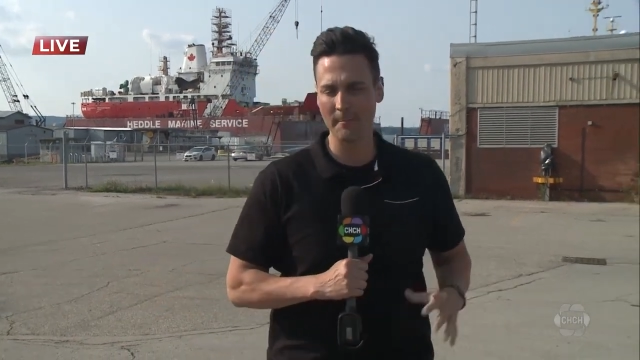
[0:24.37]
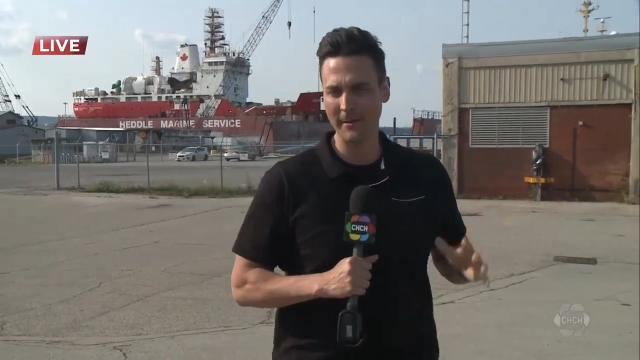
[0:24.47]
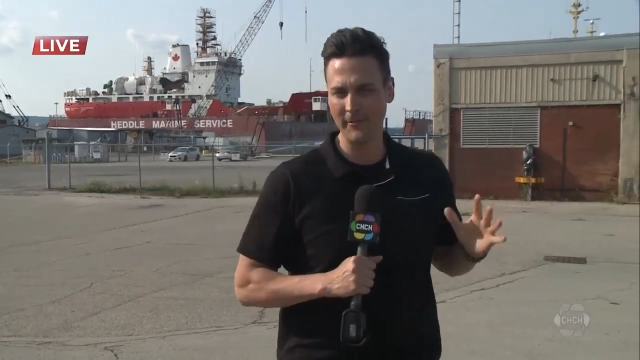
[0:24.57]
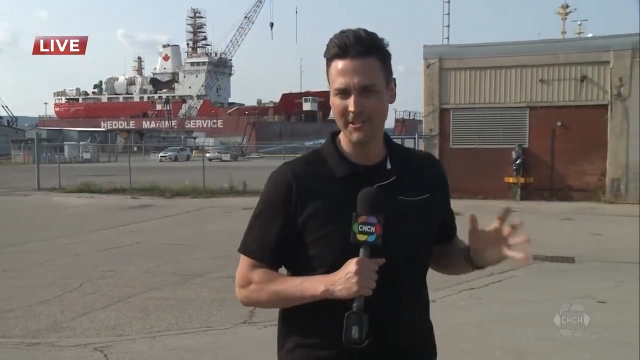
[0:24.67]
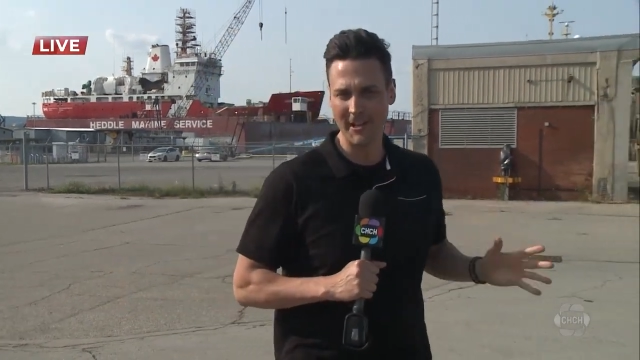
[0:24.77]
But
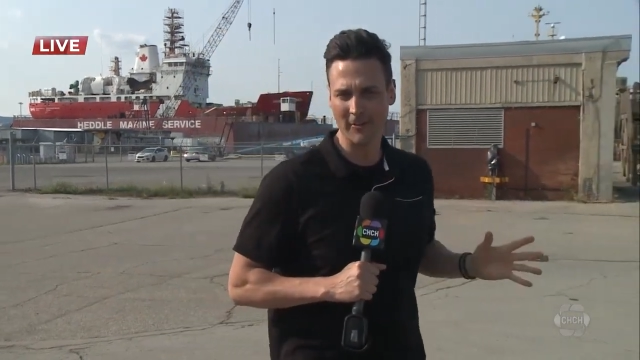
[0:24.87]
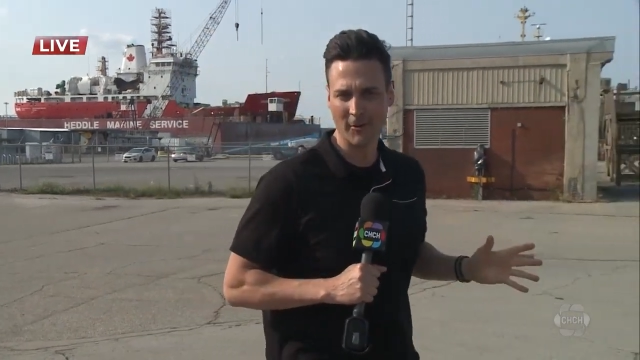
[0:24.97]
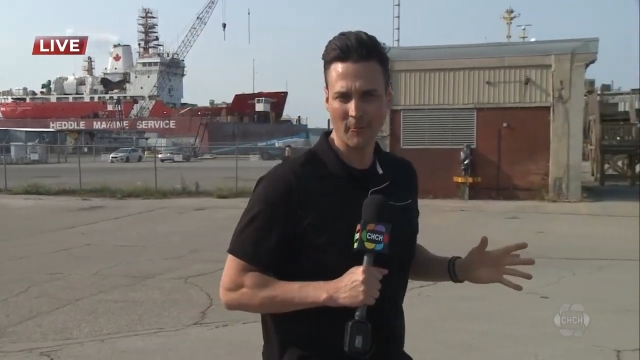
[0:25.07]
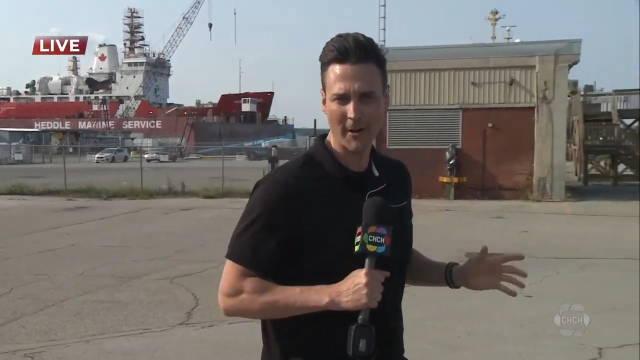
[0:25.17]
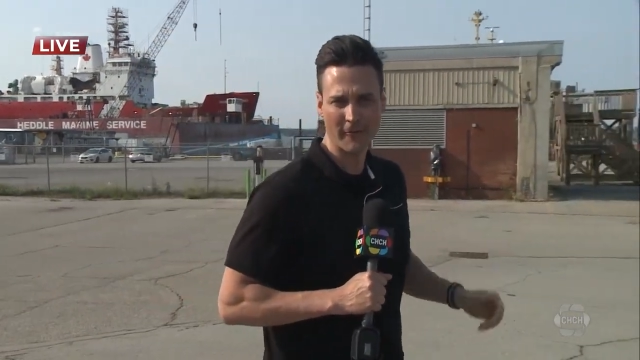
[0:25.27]
if you take a look
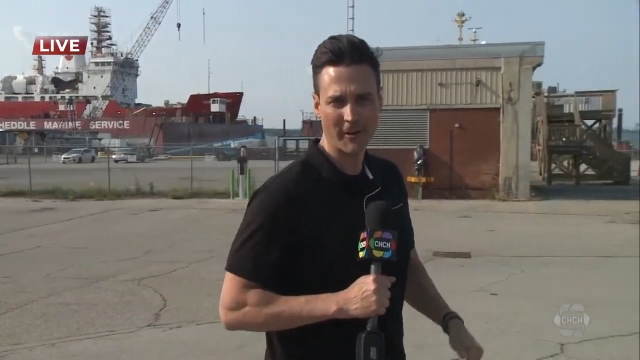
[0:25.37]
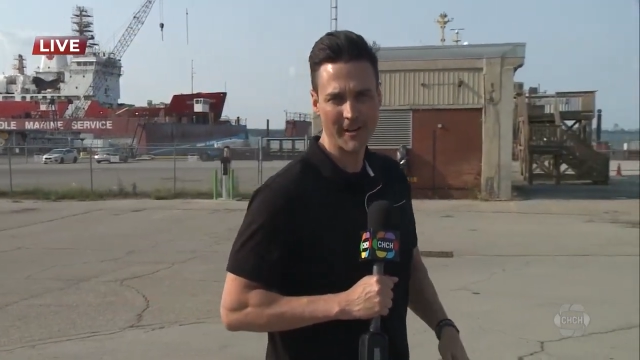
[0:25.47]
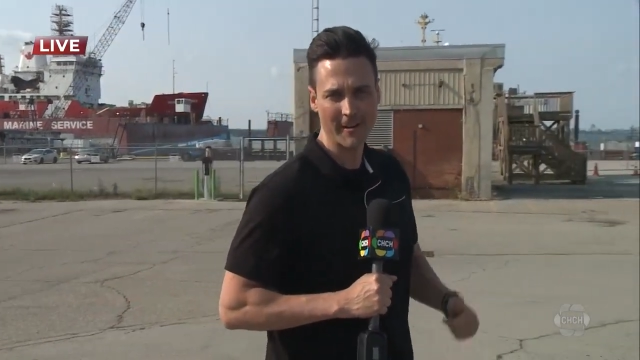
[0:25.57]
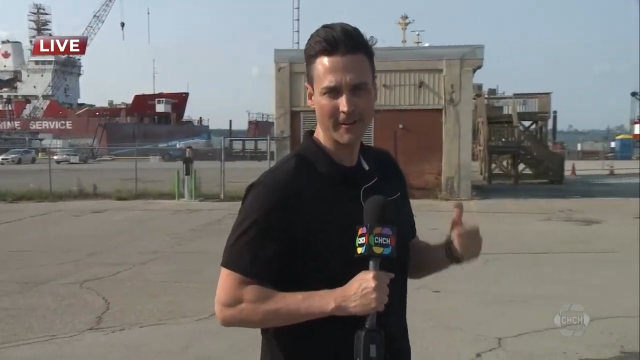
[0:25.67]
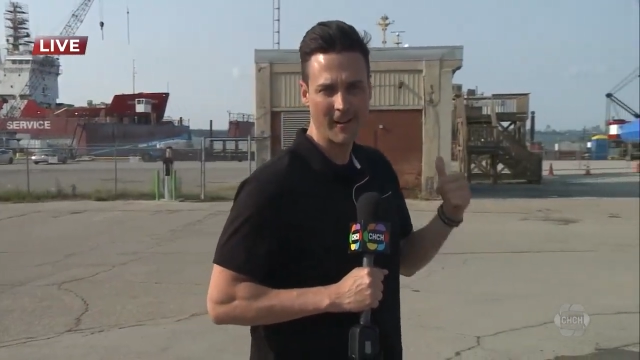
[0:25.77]
right over
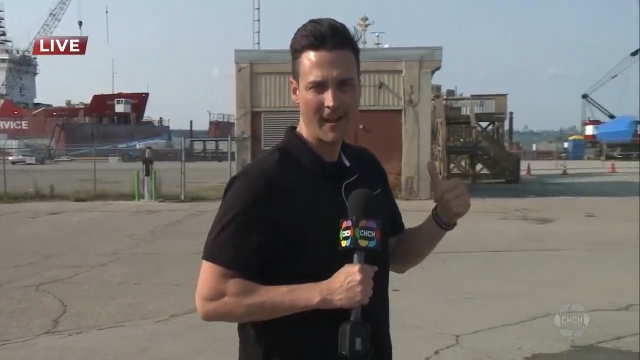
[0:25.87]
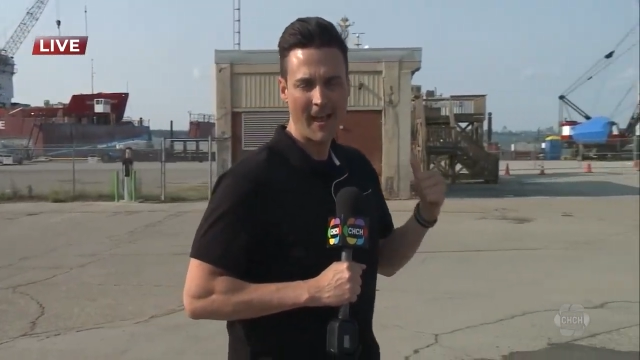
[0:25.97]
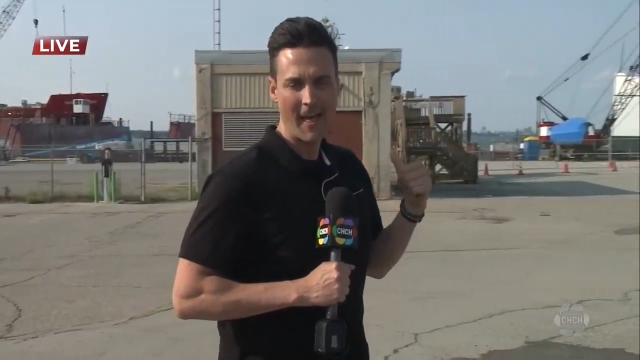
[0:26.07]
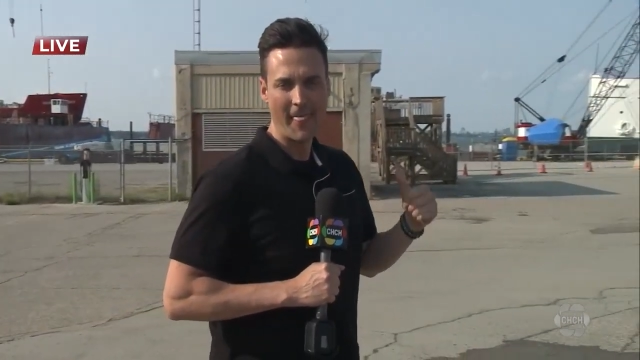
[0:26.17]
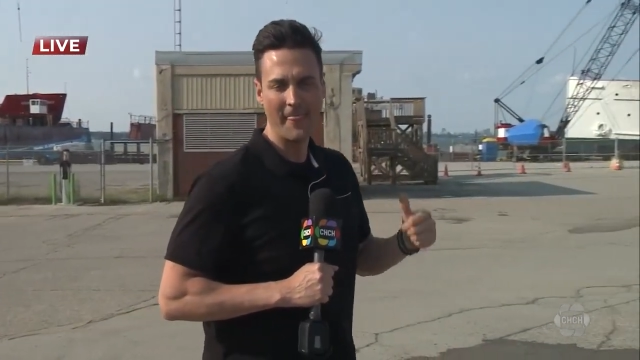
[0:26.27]
here,
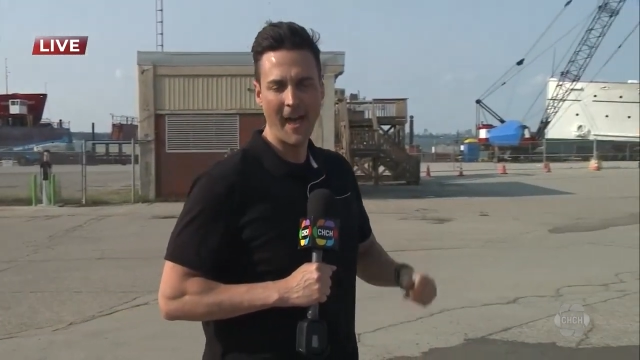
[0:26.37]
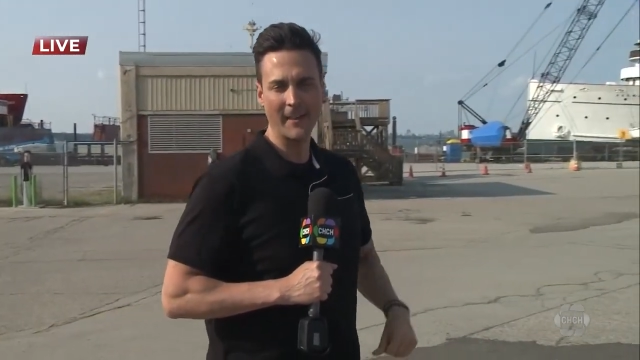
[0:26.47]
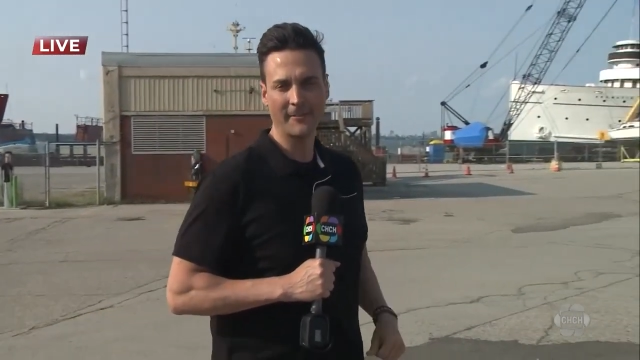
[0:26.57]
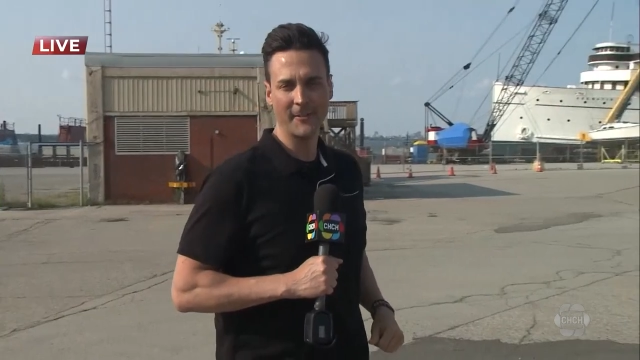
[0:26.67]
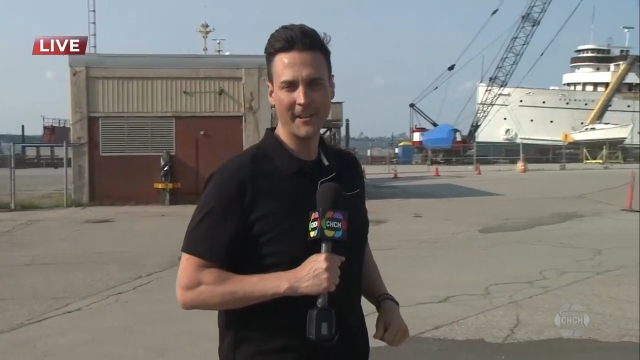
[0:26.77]

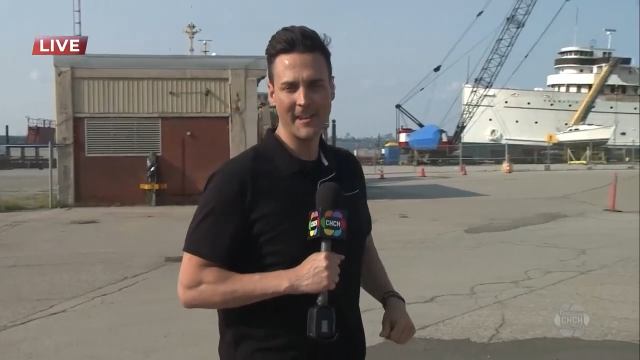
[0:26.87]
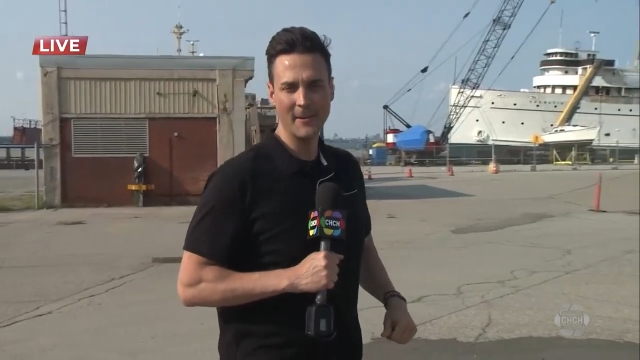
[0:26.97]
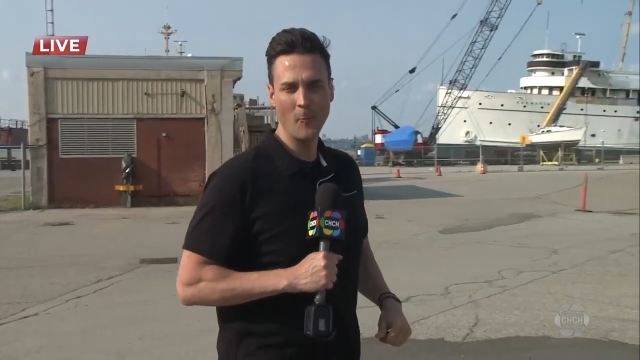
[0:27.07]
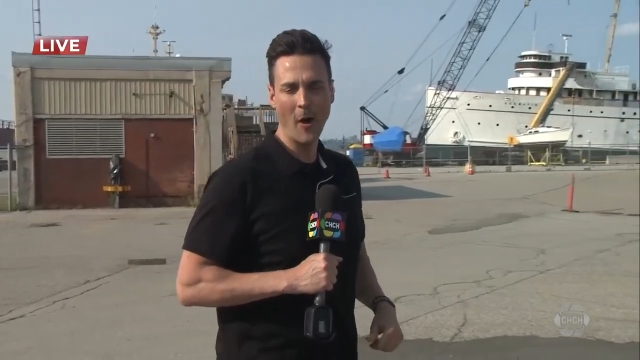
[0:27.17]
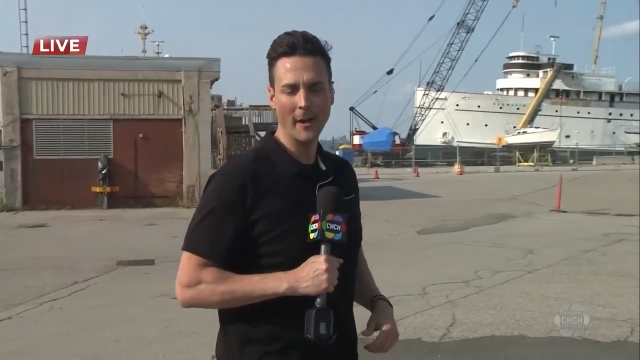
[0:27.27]
that's the
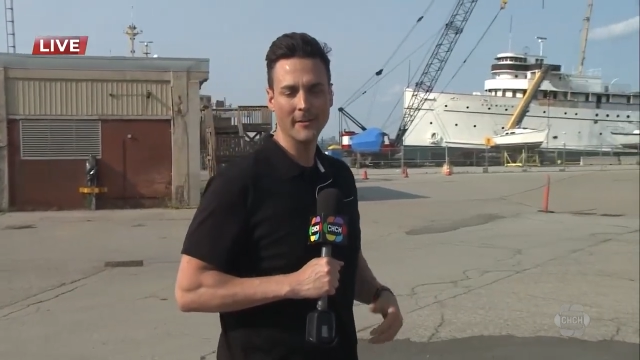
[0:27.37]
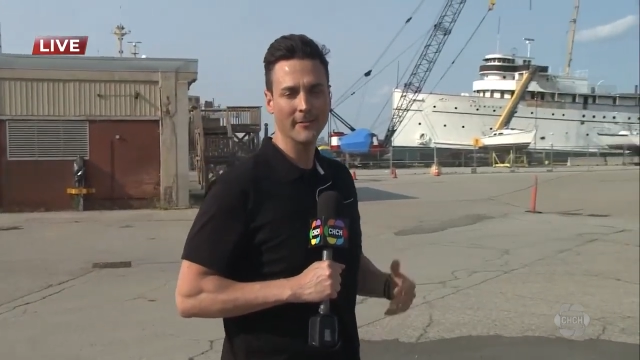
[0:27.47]
Keewatin.